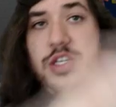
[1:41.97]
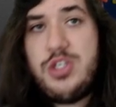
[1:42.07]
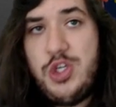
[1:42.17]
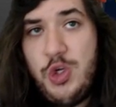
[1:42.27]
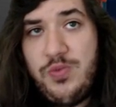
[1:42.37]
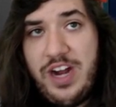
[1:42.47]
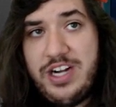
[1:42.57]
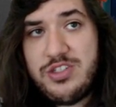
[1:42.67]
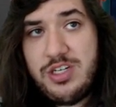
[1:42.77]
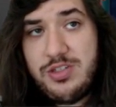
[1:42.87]
2
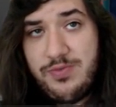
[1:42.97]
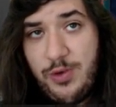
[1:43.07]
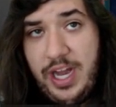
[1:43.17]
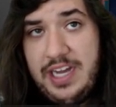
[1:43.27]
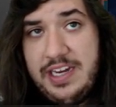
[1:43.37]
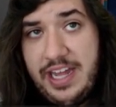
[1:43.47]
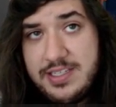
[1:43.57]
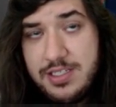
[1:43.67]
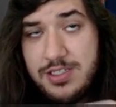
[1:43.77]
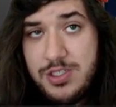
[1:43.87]
Fires on the Volcanion
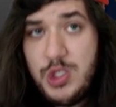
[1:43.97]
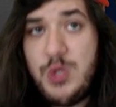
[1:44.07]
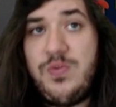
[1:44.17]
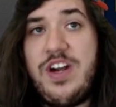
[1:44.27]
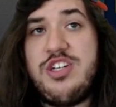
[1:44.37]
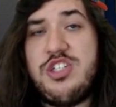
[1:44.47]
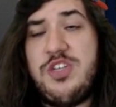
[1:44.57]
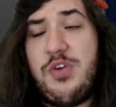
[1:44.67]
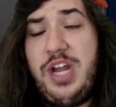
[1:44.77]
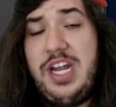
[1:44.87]
X, 2 Fighters on
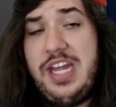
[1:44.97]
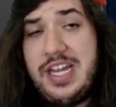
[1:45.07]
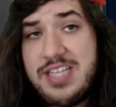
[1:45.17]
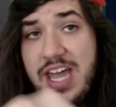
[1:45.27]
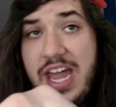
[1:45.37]
the Volcanion X,